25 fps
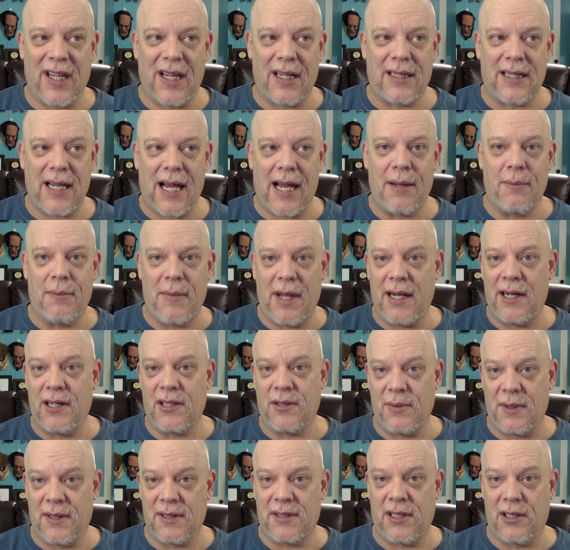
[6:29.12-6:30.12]
a time
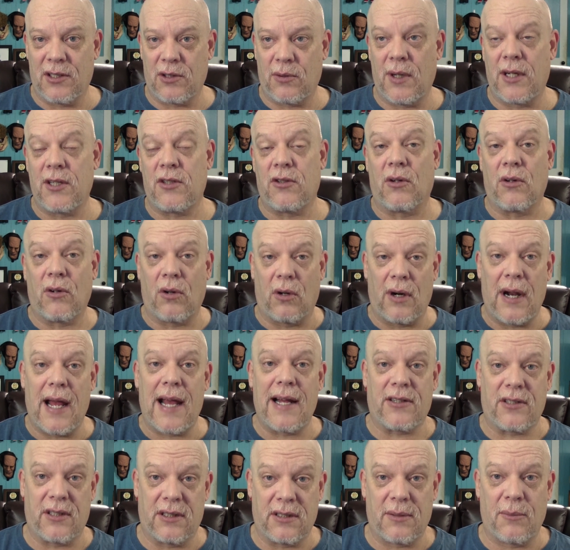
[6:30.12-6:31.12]
management situation, or, or
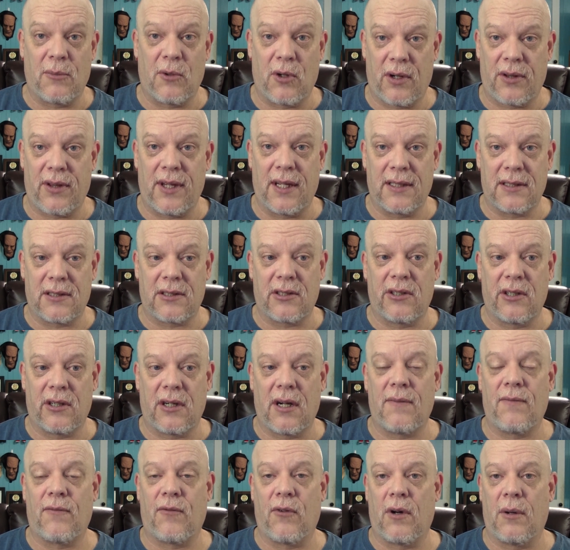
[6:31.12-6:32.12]
actually some more things
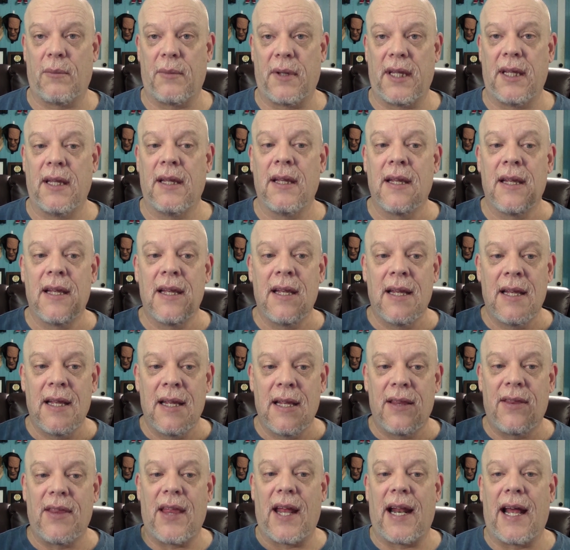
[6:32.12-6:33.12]
clear up for me
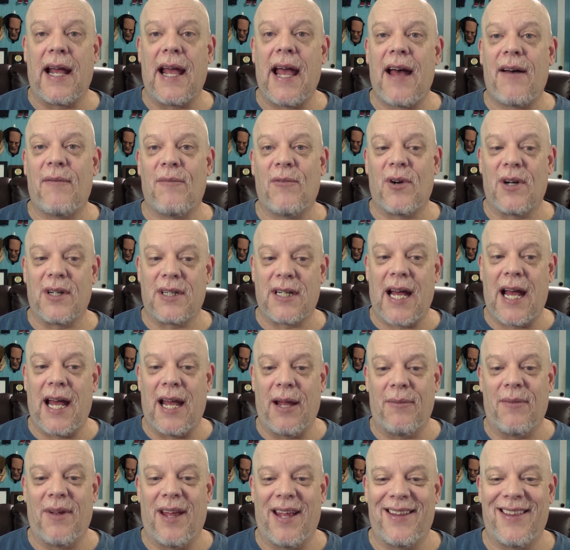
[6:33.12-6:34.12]
that I have more
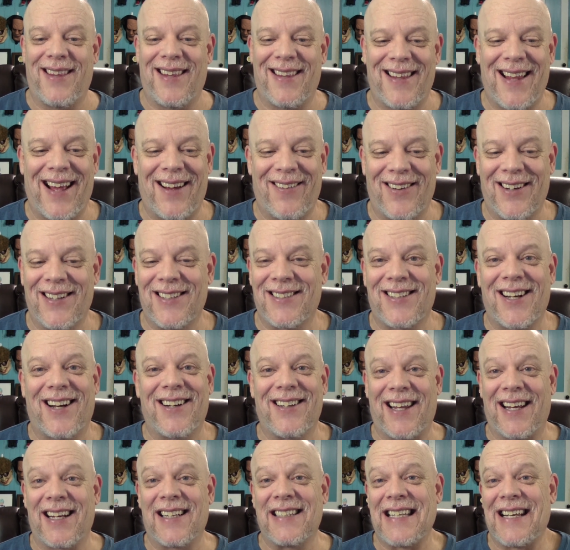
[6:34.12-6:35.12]
time, and I'm going to
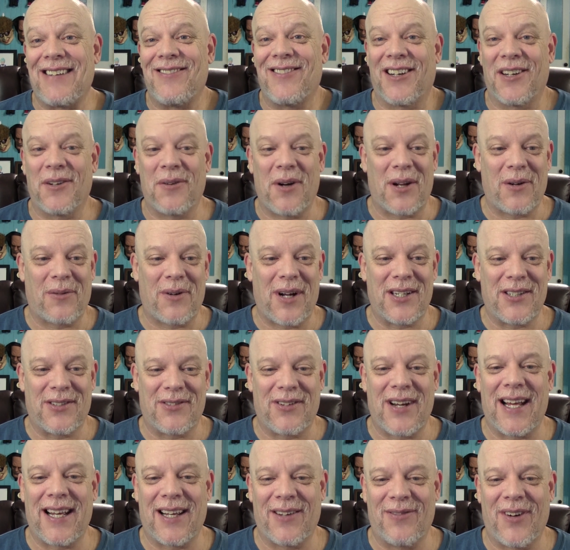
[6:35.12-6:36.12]
start that because I really want to watch
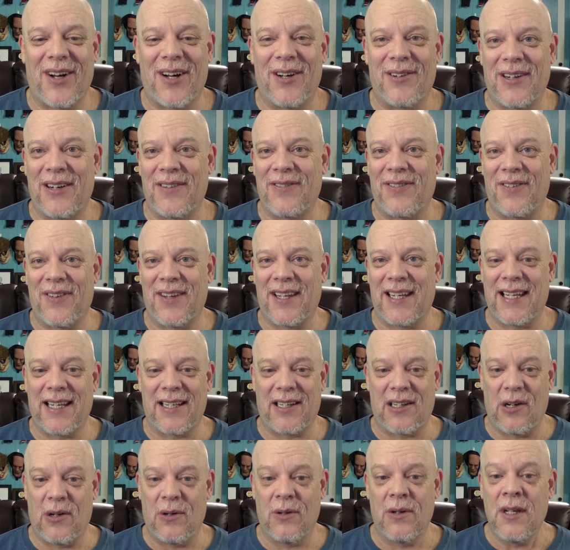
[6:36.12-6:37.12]
Dragon Ball right from the
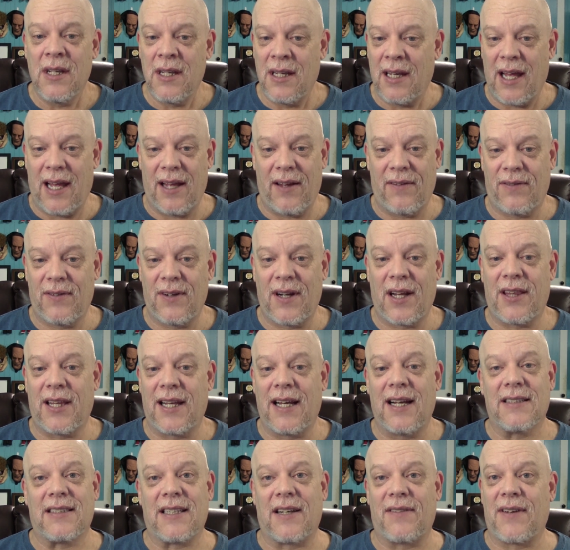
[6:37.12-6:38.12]
get go. If
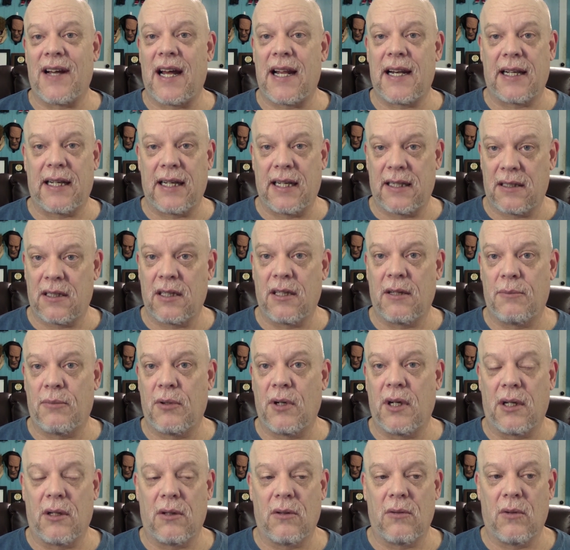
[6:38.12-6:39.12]
nothing else, I've got to get to the
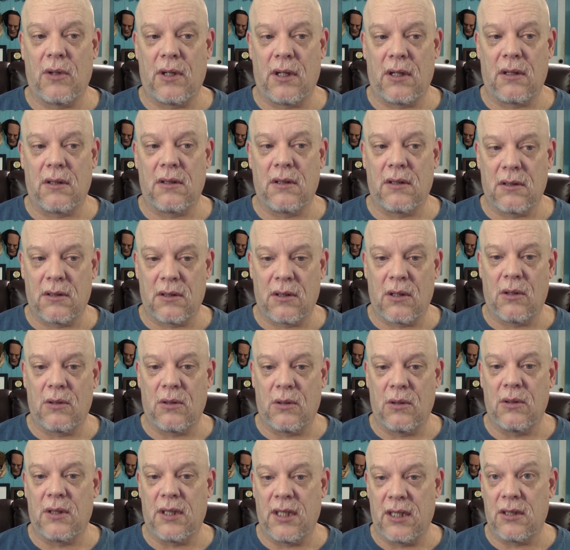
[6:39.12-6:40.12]
point where
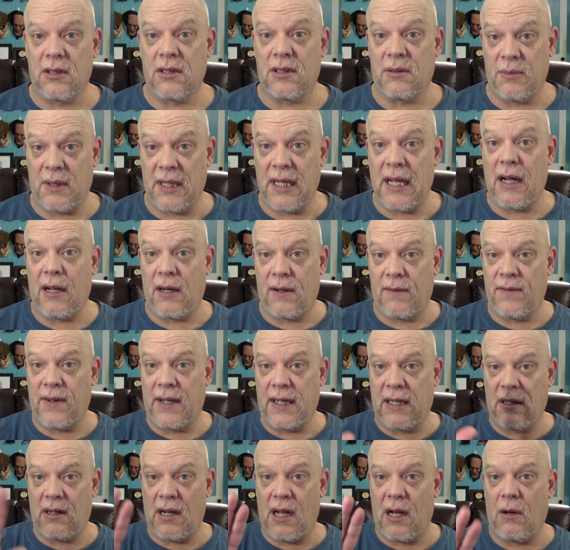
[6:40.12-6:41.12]
Goku teaches me how to
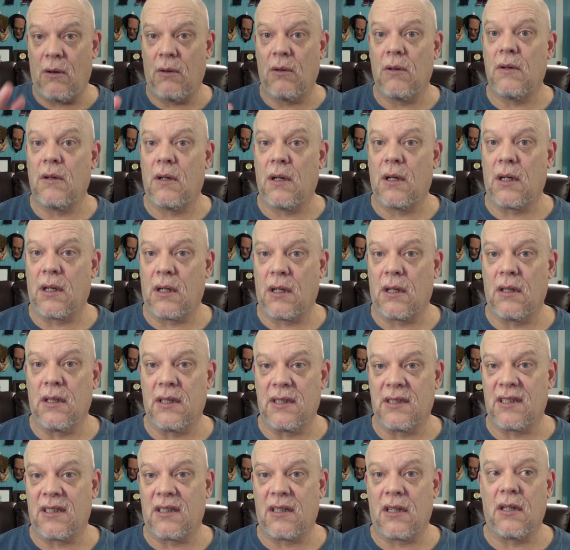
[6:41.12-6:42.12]
figure out a
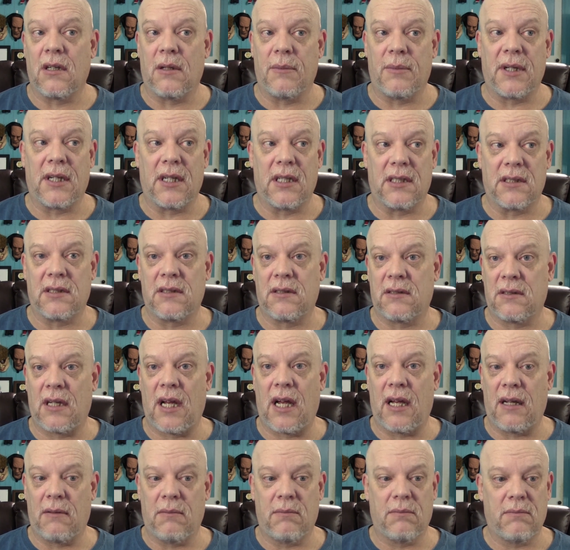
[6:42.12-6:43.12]
girl is a girl because
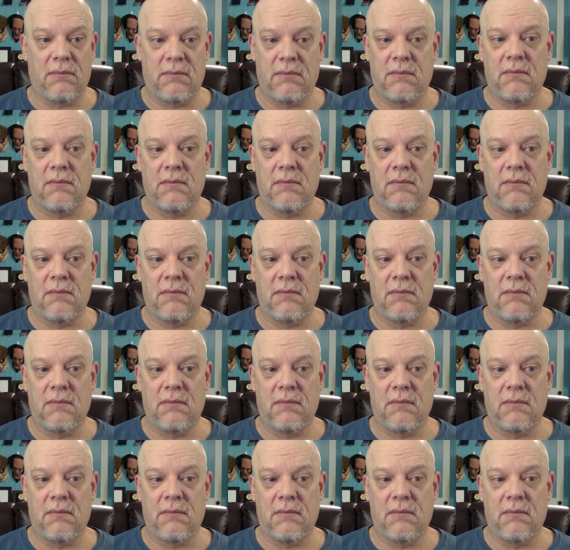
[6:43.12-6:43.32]
I